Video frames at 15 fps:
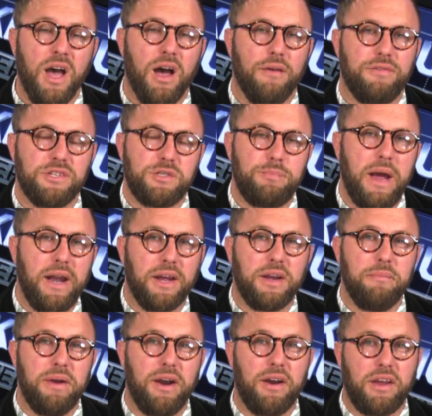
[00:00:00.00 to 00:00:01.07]
of Hispanic
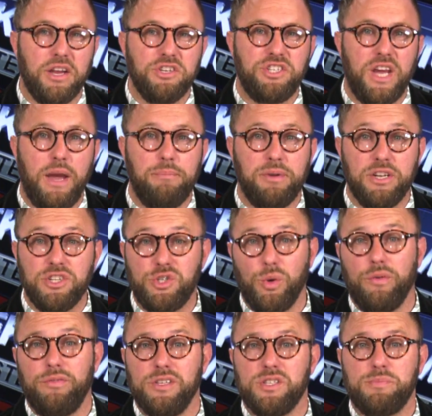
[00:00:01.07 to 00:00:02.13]
American champions who
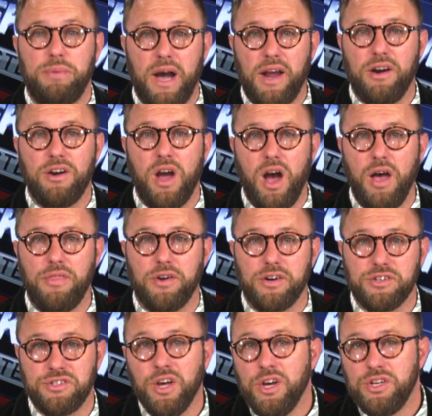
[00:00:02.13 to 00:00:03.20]
have inspired
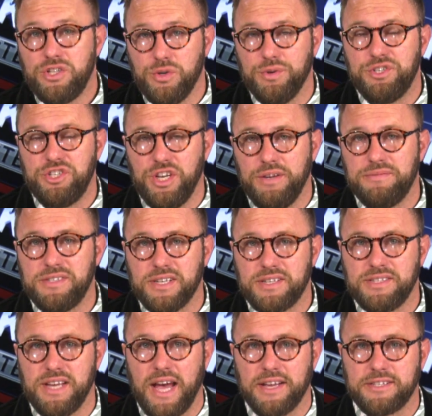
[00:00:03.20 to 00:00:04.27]
others to achieve
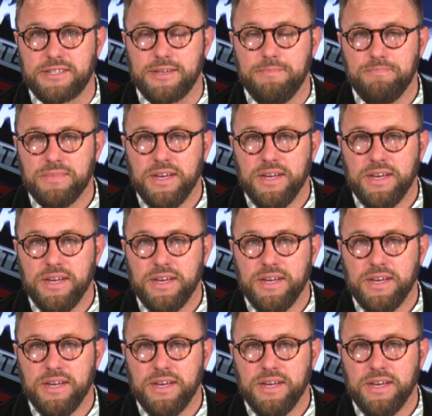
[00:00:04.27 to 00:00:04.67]
success.